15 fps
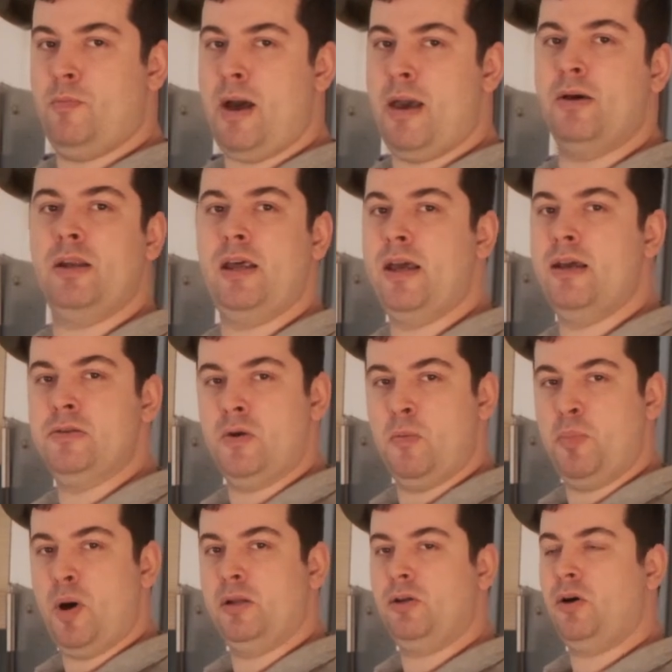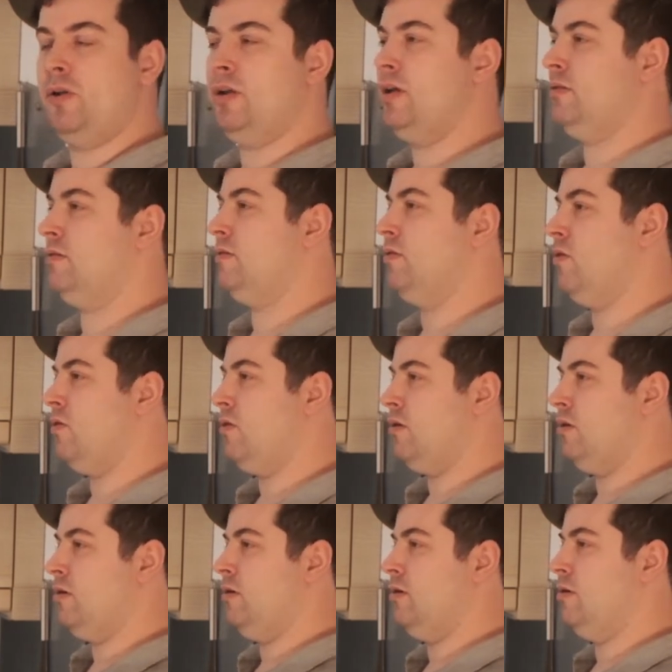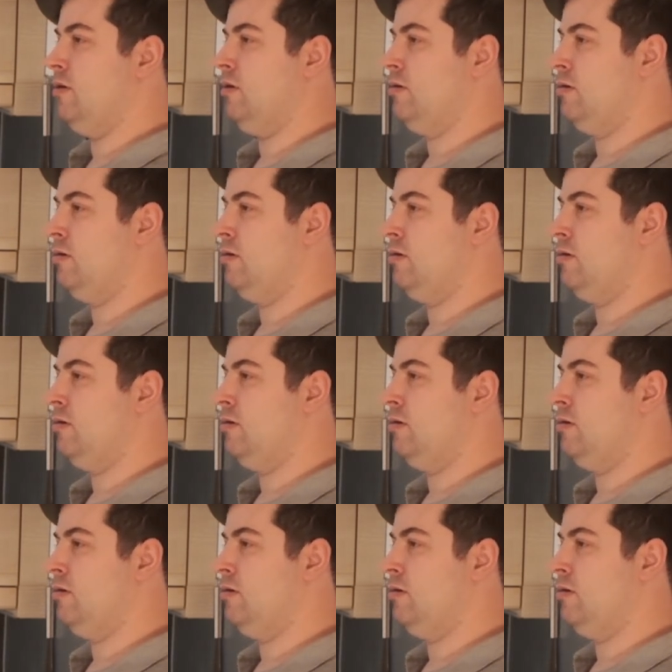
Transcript: mayonnaise or butter on it, or